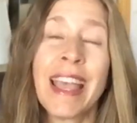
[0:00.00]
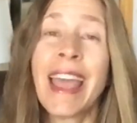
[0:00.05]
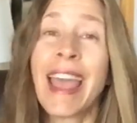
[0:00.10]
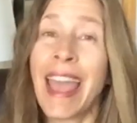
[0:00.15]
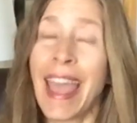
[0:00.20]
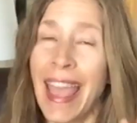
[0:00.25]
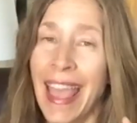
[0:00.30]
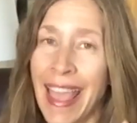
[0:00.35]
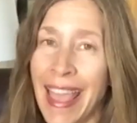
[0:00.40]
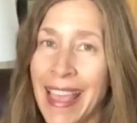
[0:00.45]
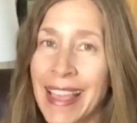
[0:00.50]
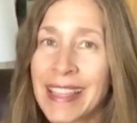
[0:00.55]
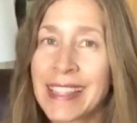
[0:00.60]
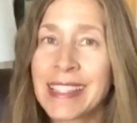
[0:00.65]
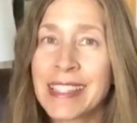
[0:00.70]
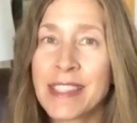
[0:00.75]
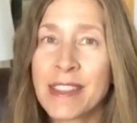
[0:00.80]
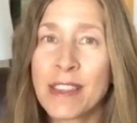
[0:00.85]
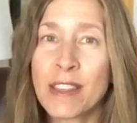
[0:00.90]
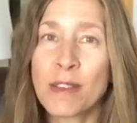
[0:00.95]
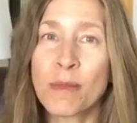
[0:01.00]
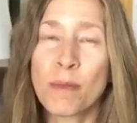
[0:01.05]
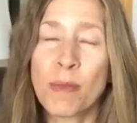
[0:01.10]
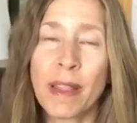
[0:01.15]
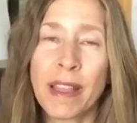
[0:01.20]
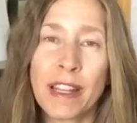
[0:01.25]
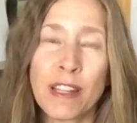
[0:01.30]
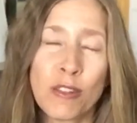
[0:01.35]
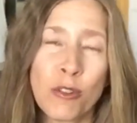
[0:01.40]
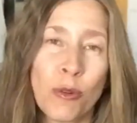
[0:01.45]
and the
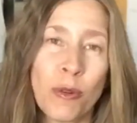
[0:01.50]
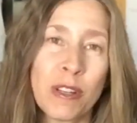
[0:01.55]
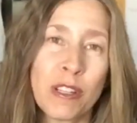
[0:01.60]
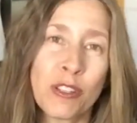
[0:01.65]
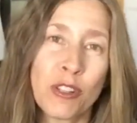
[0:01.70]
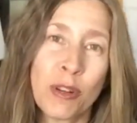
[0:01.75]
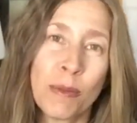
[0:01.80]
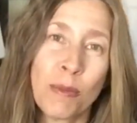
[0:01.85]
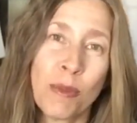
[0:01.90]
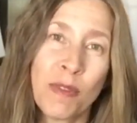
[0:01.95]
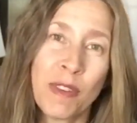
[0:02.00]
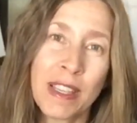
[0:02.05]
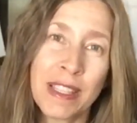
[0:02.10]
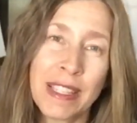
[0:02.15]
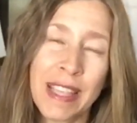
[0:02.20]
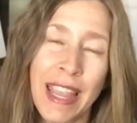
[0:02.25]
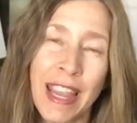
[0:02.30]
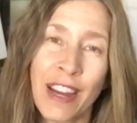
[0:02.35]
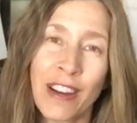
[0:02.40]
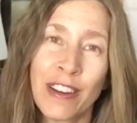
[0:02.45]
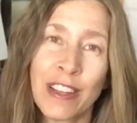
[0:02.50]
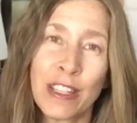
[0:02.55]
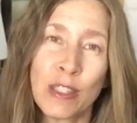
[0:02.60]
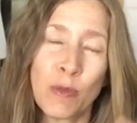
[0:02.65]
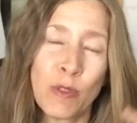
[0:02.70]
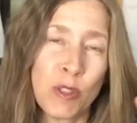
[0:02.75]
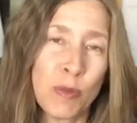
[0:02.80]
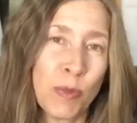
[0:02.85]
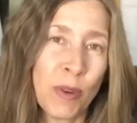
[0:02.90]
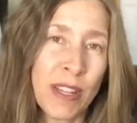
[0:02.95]
planets are going to start moving into Aries,
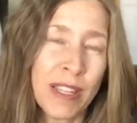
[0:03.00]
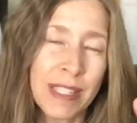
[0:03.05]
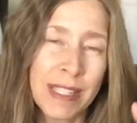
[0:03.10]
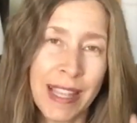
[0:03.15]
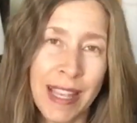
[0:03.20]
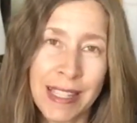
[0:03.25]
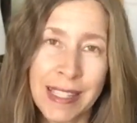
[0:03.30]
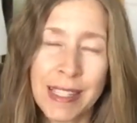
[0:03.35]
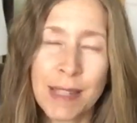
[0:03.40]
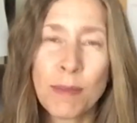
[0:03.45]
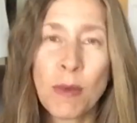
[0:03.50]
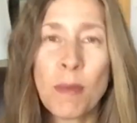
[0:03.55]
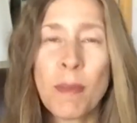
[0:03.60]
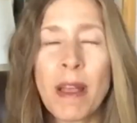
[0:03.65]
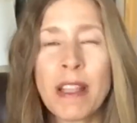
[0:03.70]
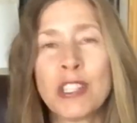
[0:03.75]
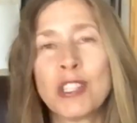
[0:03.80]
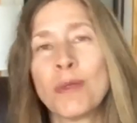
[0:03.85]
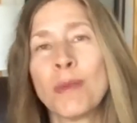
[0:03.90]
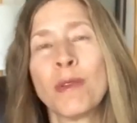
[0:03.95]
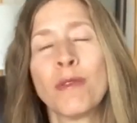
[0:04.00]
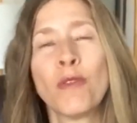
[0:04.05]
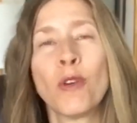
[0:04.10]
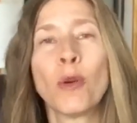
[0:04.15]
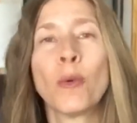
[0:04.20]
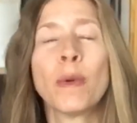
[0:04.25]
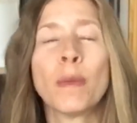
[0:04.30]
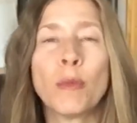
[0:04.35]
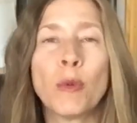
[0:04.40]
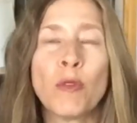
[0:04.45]
which brings zest and momentum and
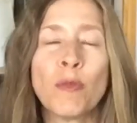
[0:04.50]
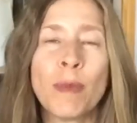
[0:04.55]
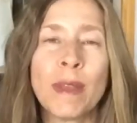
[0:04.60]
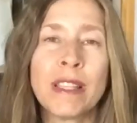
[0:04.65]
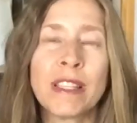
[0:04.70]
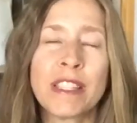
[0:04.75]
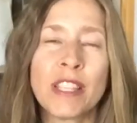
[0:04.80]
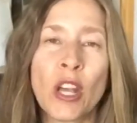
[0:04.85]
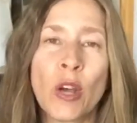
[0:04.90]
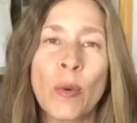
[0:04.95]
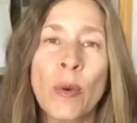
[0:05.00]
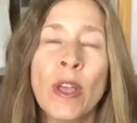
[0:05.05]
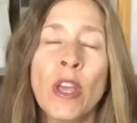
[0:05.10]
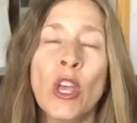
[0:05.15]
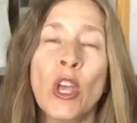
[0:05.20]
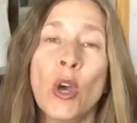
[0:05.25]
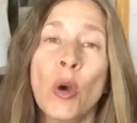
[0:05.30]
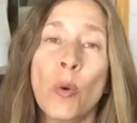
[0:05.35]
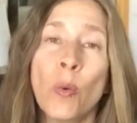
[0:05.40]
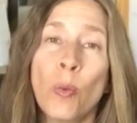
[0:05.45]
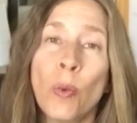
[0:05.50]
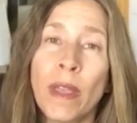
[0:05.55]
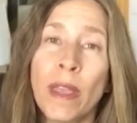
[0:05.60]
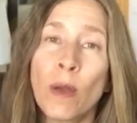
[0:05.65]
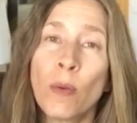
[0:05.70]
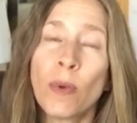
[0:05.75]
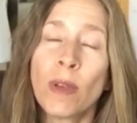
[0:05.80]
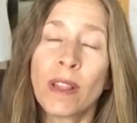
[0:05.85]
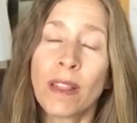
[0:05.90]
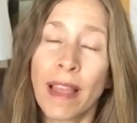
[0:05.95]
forward movement. So we
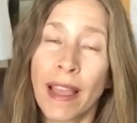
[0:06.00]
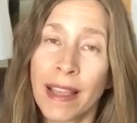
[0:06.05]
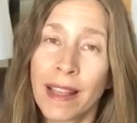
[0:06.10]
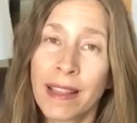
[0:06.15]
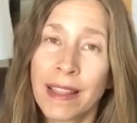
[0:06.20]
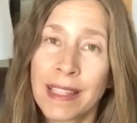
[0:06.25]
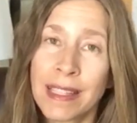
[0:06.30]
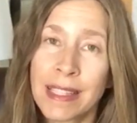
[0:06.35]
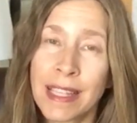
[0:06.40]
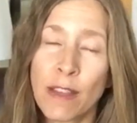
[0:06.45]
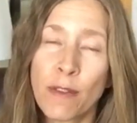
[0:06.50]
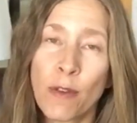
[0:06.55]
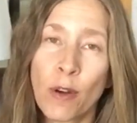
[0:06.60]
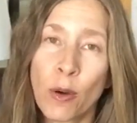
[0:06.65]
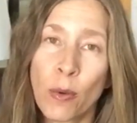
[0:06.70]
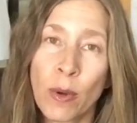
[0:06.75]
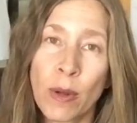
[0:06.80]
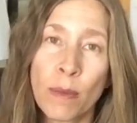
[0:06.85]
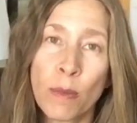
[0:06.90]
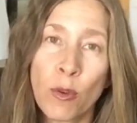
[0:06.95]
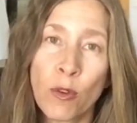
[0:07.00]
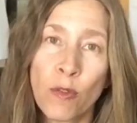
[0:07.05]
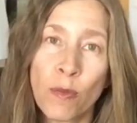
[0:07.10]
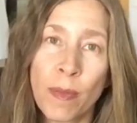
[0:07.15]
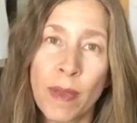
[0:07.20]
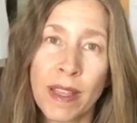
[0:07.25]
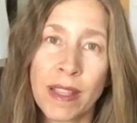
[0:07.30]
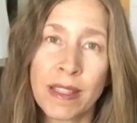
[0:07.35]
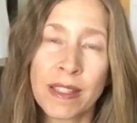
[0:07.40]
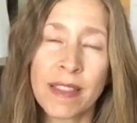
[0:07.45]
will likely see forward
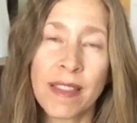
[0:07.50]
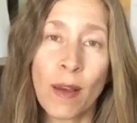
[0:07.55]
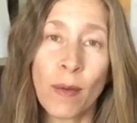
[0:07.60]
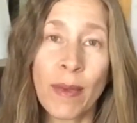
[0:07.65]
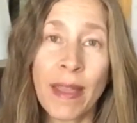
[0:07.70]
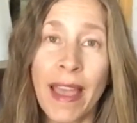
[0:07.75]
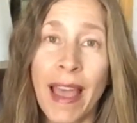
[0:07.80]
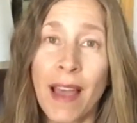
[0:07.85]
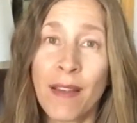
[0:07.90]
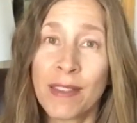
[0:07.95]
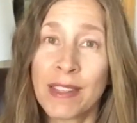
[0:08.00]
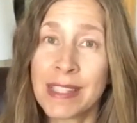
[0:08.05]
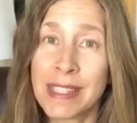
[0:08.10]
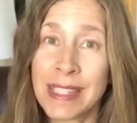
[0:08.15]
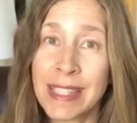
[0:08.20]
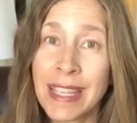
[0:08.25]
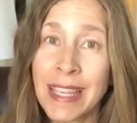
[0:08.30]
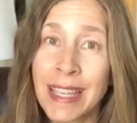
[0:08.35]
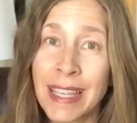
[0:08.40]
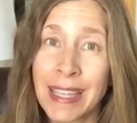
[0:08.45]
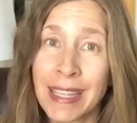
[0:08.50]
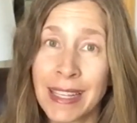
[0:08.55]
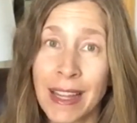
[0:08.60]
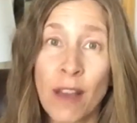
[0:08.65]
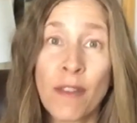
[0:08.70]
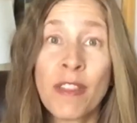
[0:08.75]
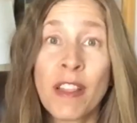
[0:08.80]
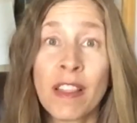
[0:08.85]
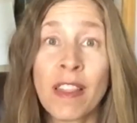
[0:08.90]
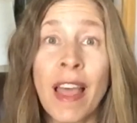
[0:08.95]
movement that we haven't seen,
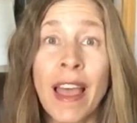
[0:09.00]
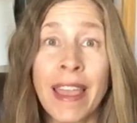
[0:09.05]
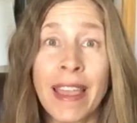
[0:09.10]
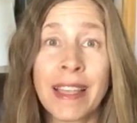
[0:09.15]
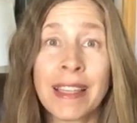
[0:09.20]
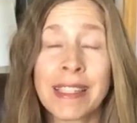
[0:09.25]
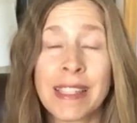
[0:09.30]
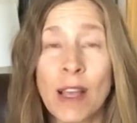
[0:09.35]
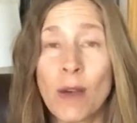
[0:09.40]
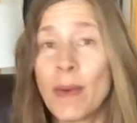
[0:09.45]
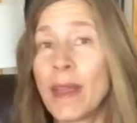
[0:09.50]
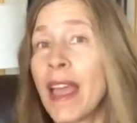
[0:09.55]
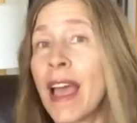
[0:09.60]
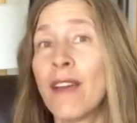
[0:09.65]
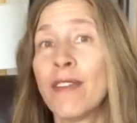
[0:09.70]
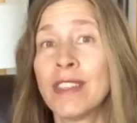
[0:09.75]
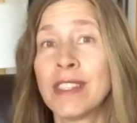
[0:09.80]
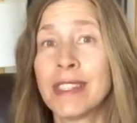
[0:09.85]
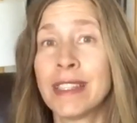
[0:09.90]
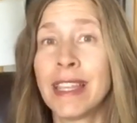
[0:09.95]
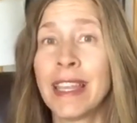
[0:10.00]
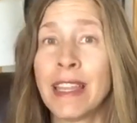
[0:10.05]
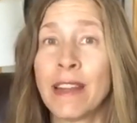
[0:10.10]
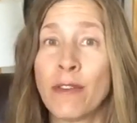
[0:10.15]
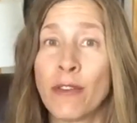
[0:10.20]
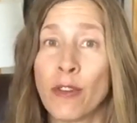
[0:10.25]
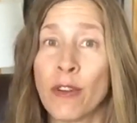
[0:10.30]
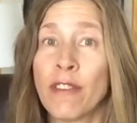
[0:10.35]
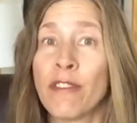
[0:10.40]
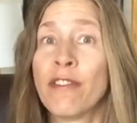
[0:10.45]
of the likes that we haven't seen
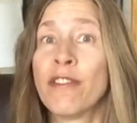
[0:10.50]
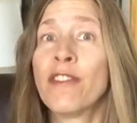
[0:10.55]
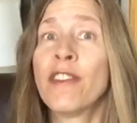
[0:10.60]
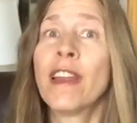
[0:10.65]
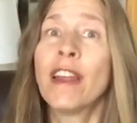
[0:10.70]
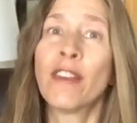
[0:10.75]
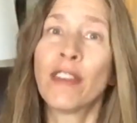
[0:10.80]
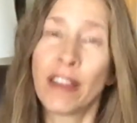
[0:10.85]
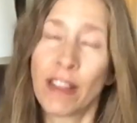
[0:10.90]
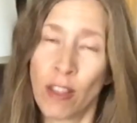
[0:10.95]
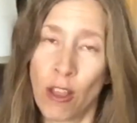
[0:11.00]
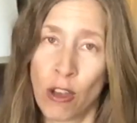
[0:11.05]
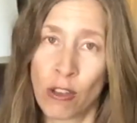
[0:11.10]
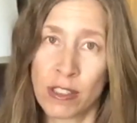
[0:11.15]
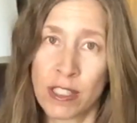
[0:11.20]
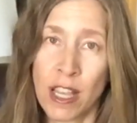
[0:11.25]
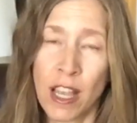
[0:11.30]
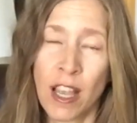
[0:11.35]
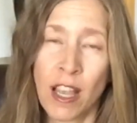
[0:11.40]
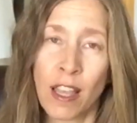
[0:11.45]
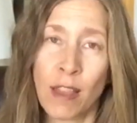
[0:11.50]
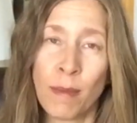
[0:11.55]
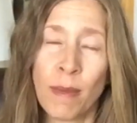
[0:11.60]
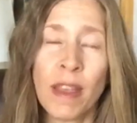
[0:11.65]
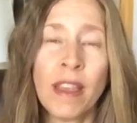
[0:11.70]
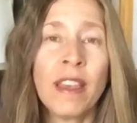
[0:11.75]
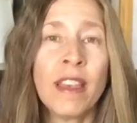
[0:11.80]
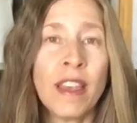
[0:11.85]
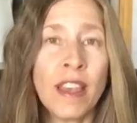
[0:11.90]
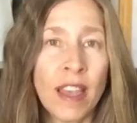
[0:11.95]
for a very long time,
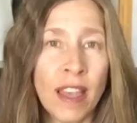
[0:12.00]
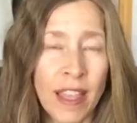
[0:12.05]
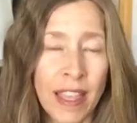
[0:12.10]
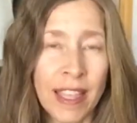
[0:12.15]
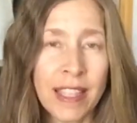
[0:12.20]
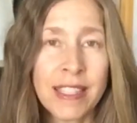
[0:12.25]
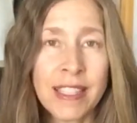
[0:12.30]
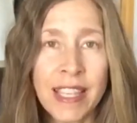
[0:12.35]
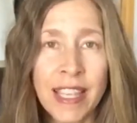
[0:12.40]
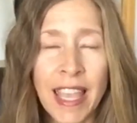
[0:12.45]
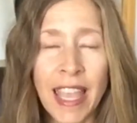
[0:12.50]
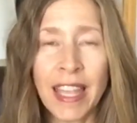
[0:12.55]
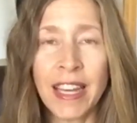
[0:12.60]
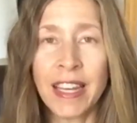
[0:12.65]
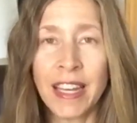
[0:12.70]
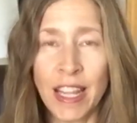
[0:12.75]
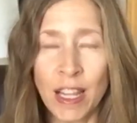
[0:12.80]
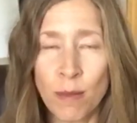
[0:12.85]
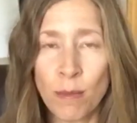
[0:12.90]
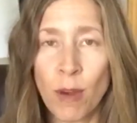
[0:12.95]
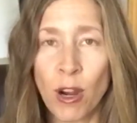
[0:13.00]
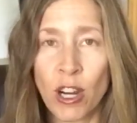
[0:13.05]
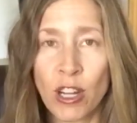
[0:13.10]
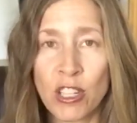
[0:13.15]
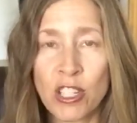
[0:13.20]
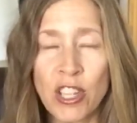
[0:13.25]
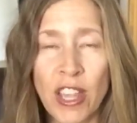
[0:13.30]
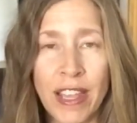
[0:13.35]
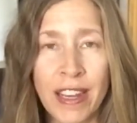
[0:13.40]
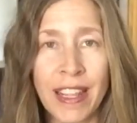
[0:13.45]
instigated in
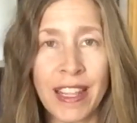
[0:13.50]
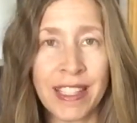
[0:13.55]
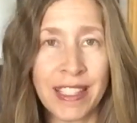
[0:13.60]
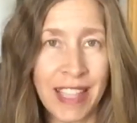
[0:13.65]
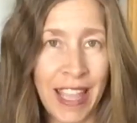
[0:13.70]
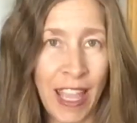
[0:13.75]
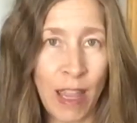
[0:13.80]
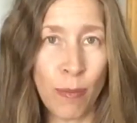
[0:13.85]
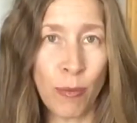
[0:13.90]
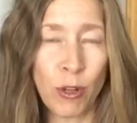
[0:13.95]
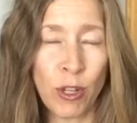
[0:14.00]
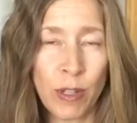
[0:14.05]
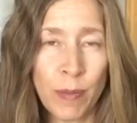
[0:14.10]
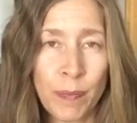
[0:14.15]
March and into April.